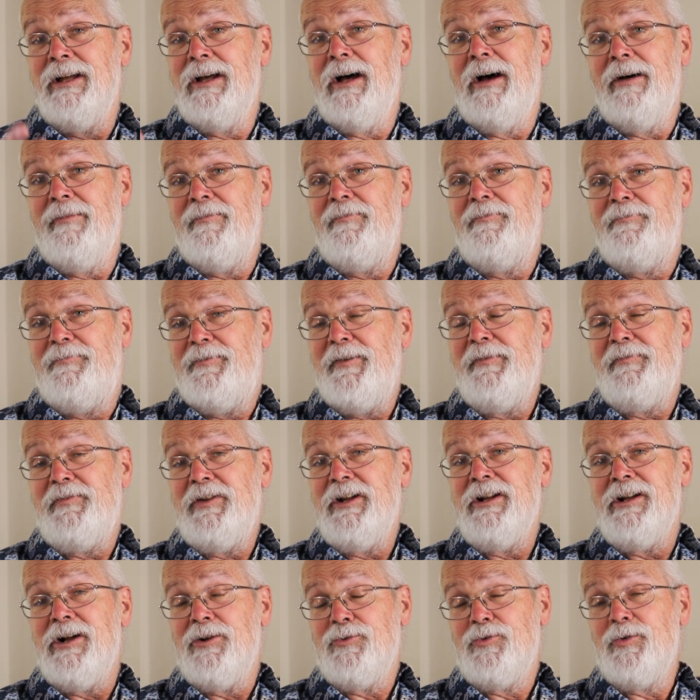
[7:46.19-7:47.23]
of
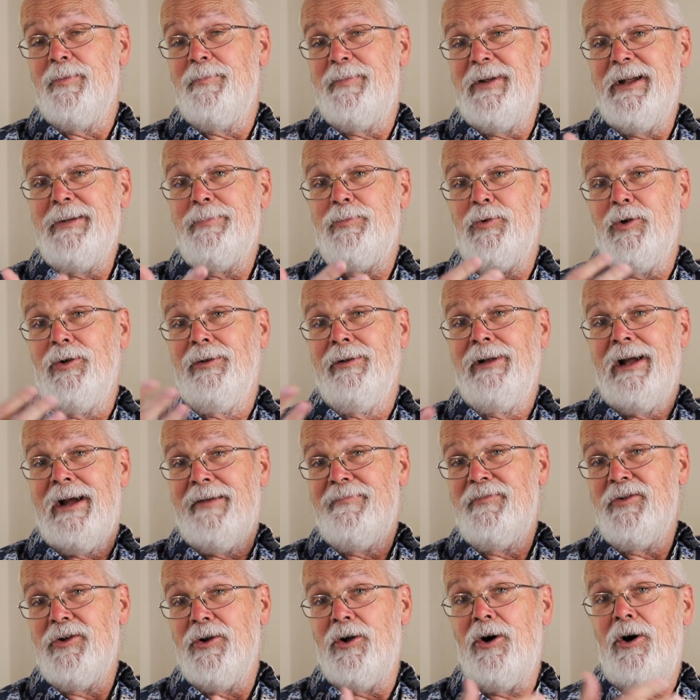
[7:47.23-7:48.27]
1,500 people
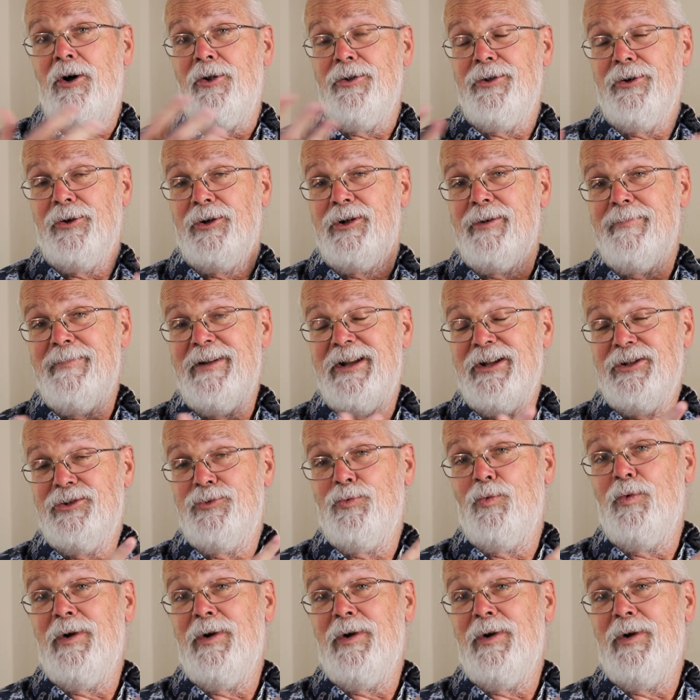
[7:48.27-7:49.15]
having all their committees,